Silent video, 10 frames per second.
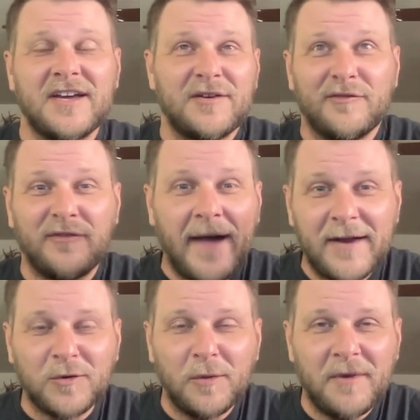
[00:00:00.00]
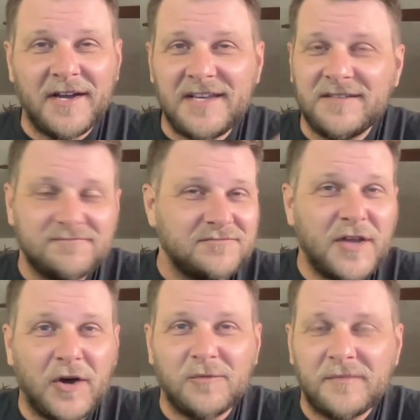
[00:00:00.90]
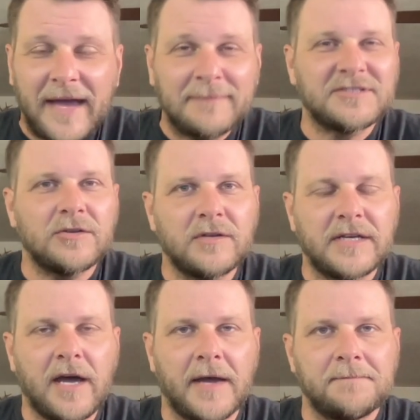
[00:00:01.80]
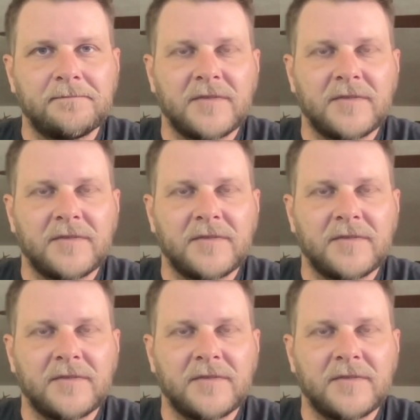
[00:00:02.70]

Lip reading: viral money? No, absolutely not.